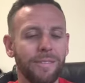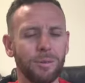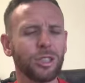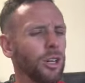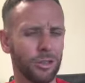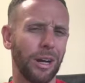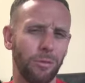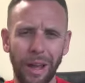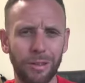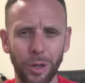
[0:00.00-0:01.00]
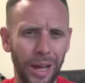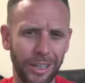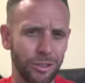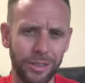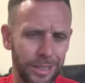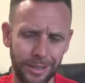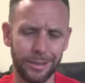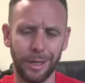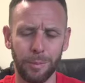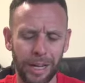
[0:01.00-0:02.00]
I'm just trying to drive revenue actually at this
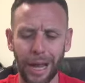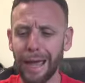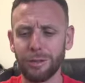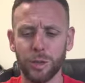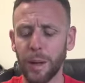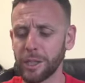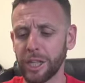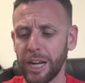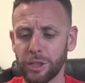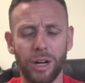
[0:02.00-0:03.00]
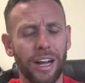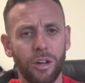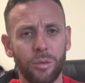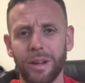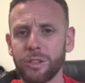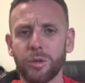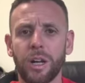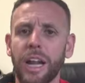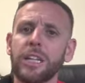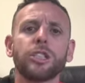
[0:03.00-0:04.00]
time. Like I have a spreadsheet I track all the revenue on,
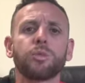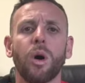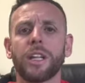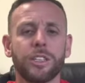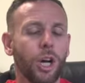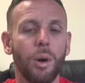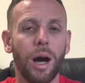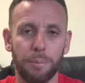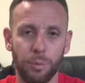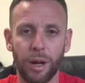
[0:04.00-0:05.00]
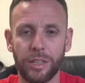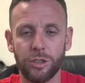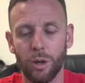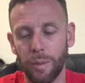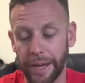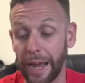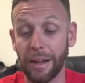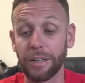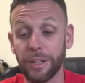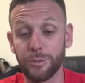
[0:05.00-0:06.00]
and I just want it to go up, right? So I'm like, I
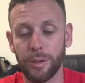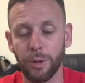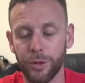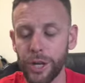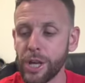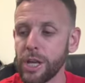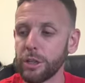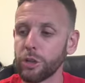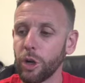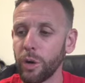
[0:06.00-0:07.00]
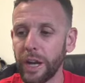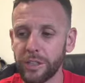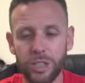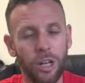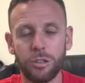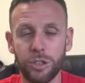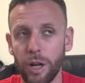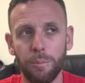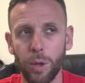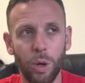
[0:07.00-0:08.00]
don't need this many blowers. So I sell
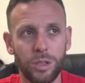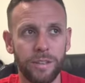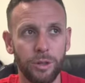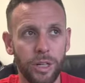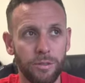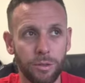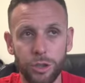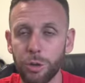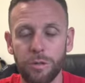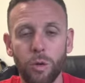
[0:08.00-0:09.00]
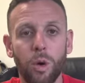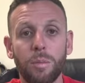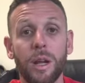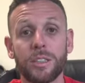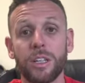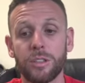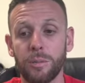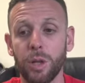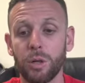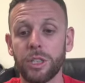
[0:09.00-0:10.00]
some blowers. I have no idea if it's 2 or 4, but I sell some
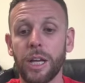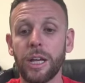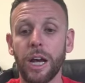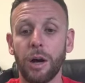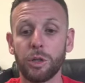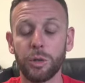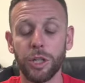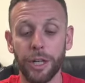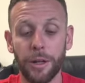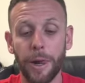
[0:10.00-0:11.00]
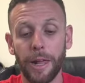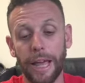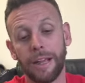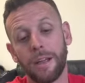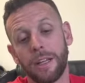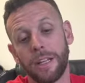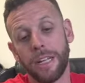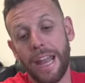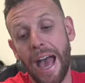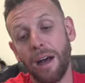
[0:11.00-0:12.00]
blowers. We're doing good. Okay.
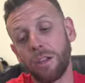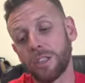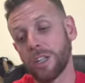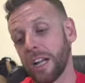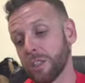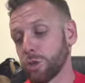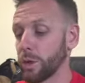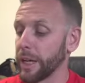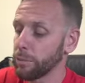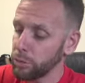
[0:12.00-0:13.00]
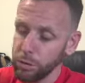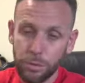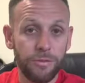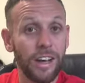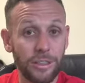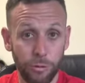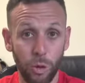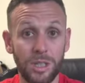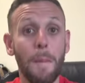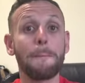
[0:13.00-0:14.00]
Now let's kind of swing, fast
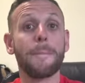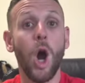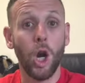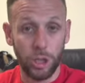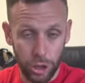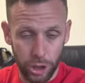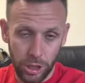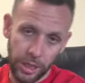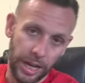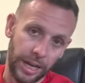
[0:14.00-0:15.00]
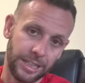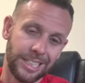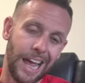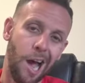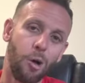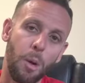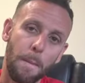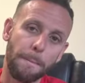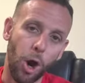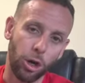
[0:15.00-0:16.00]
forward to March. Okay. It's now
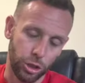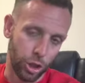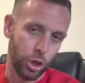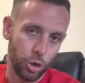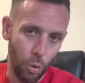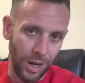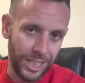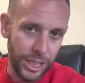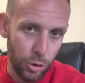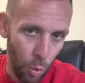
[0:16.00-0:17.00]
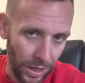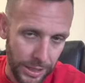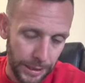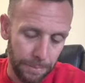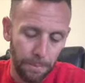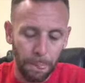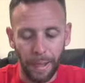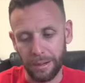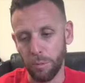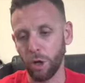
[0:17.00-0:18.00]
March 2020.
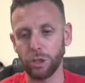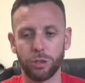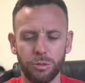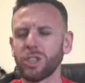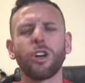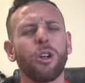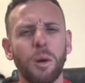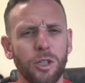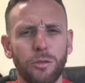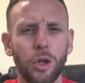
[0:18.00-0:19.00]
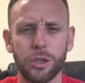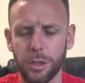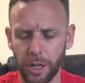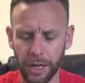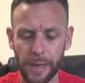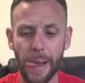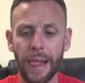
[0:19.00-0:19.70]
Like March, just call it March 1st, right?